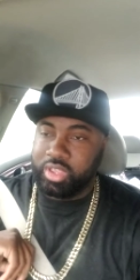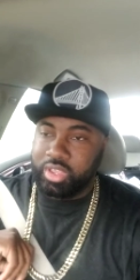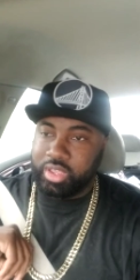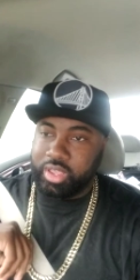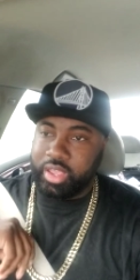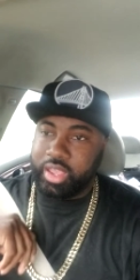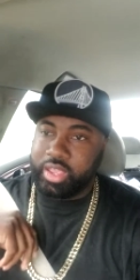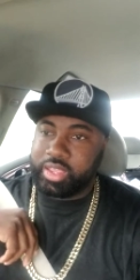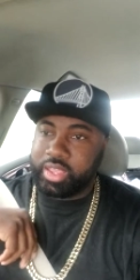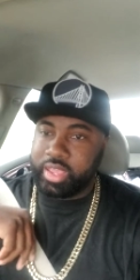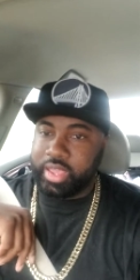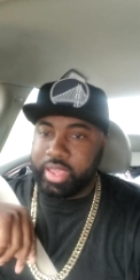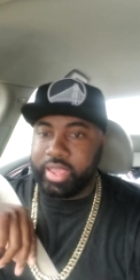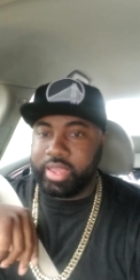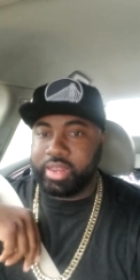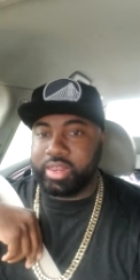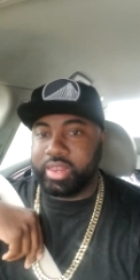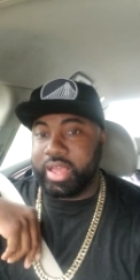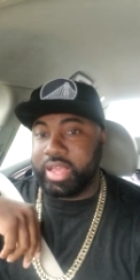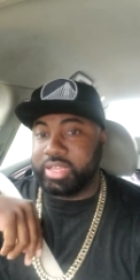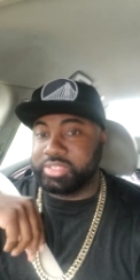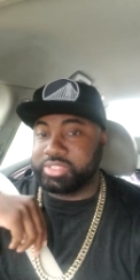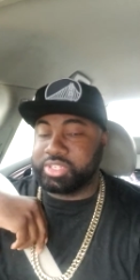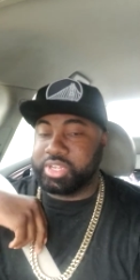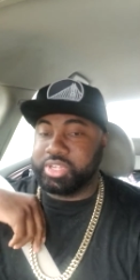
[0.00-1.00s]
aka
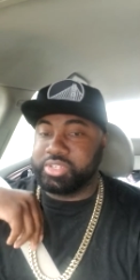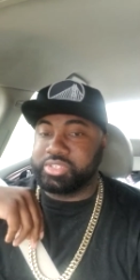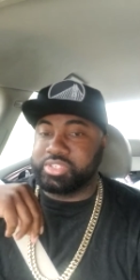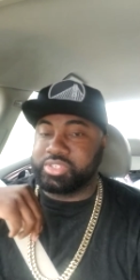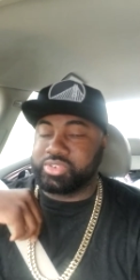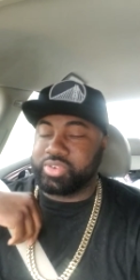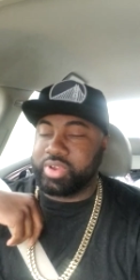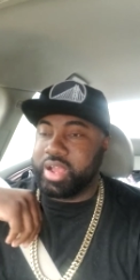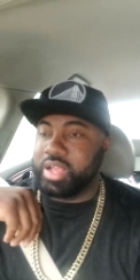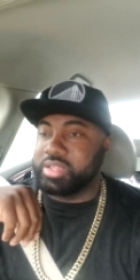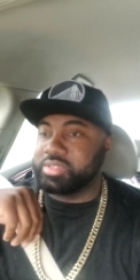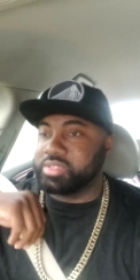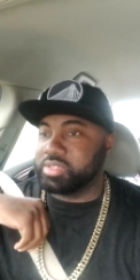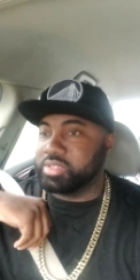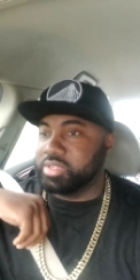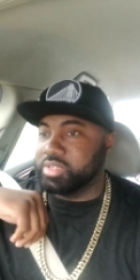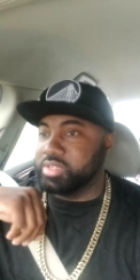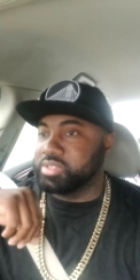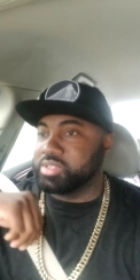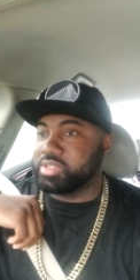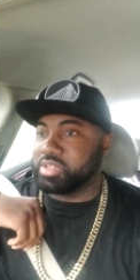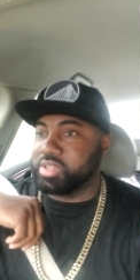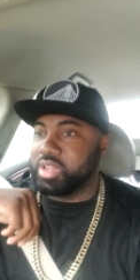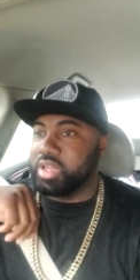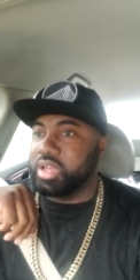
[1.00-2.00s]
like, share, and subscribe to the
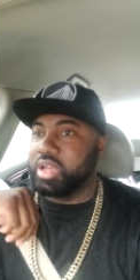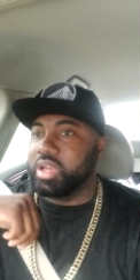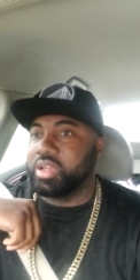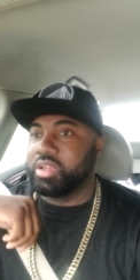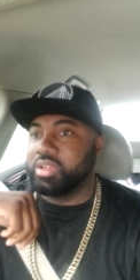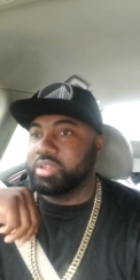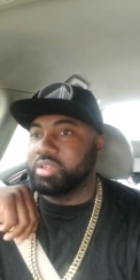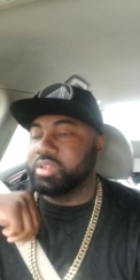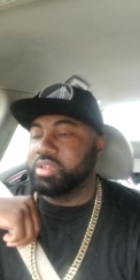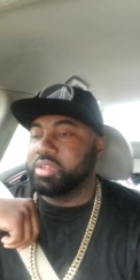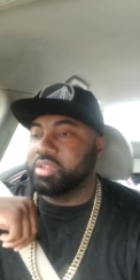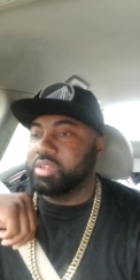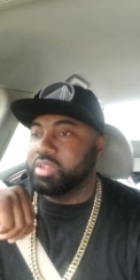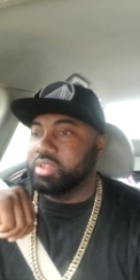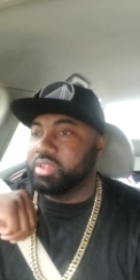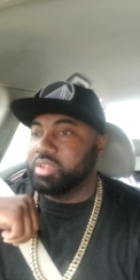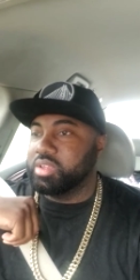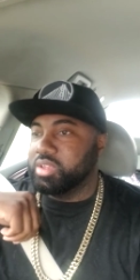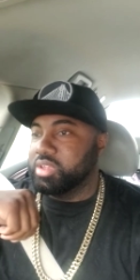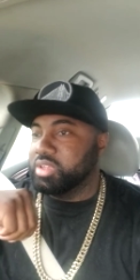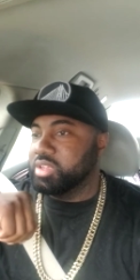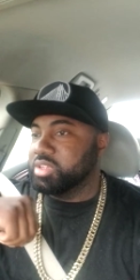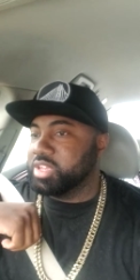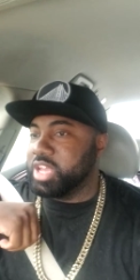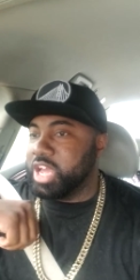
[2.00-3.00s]
Islam.